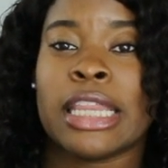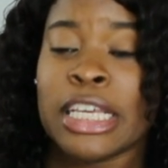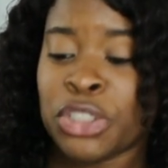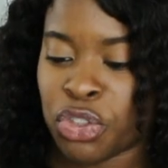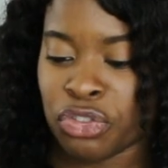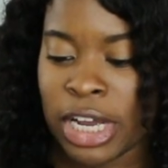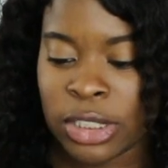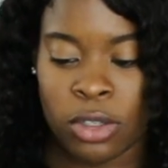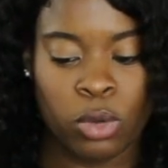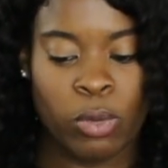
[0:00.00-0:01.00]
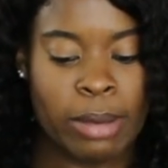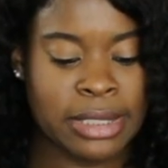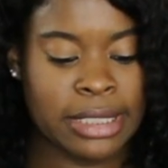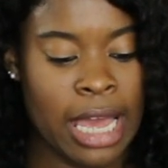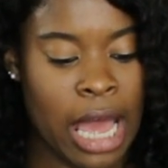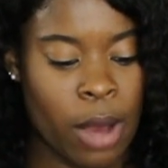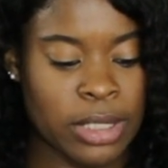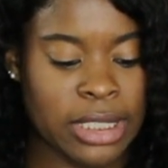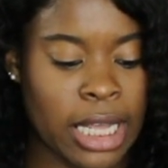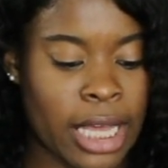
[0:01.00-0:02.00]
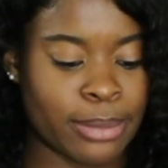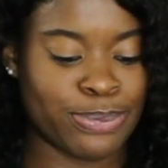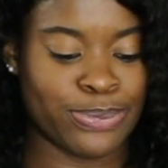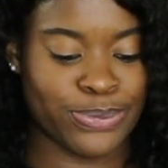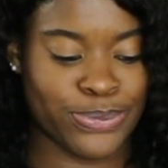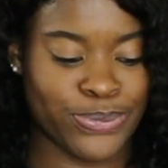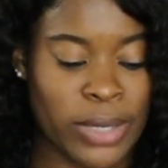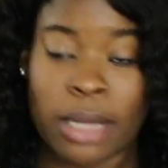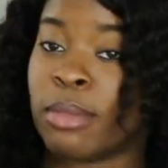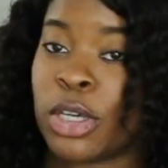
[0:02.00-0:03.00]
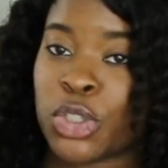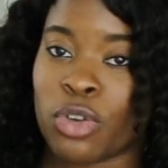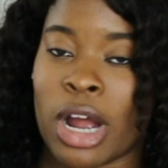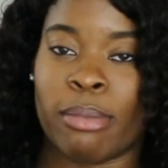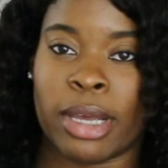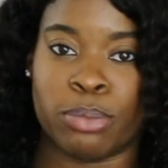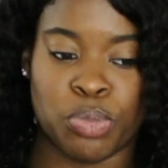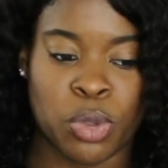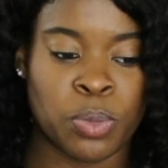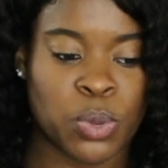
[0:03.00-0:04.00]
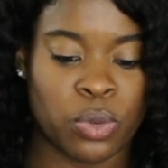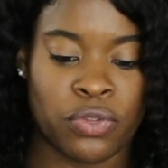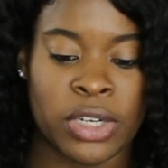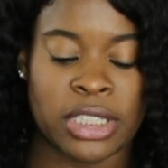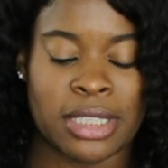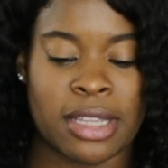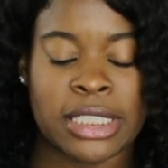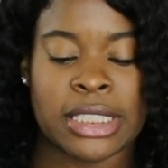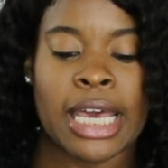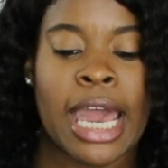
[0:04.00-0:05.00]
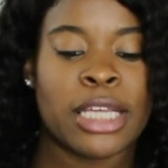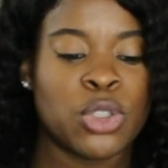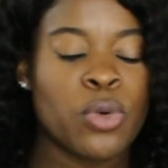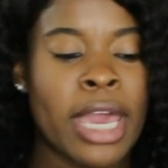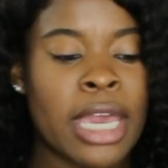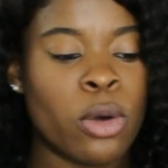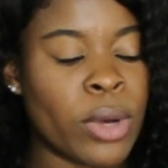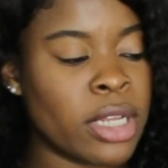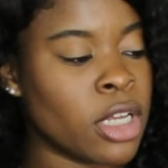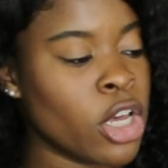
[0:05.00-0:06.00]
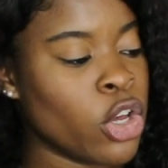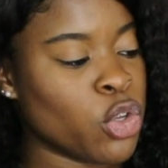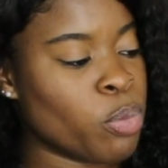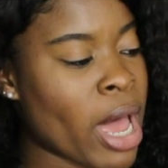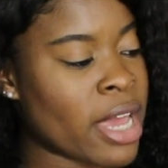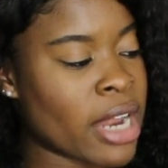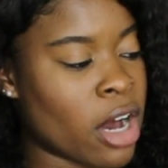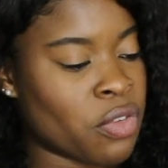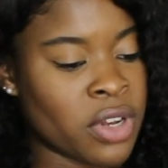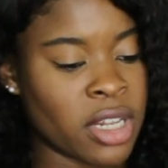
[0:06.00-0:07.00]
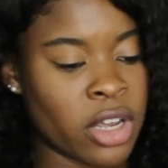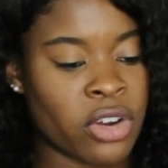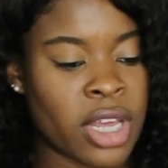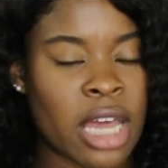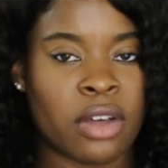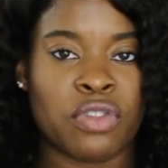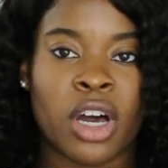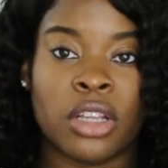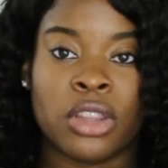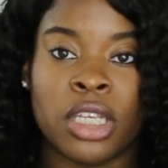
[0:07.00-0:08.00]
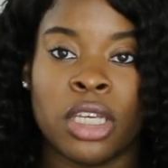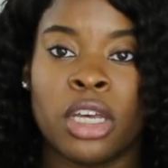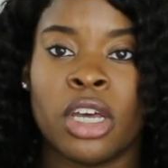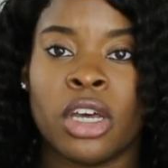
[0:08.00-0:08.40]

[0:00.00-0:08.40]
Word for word: This dress on the website, I was like, mm, I'm not sure how my boobs will fit into this because I, I do hate when you buy an outfit and they already kind of cut the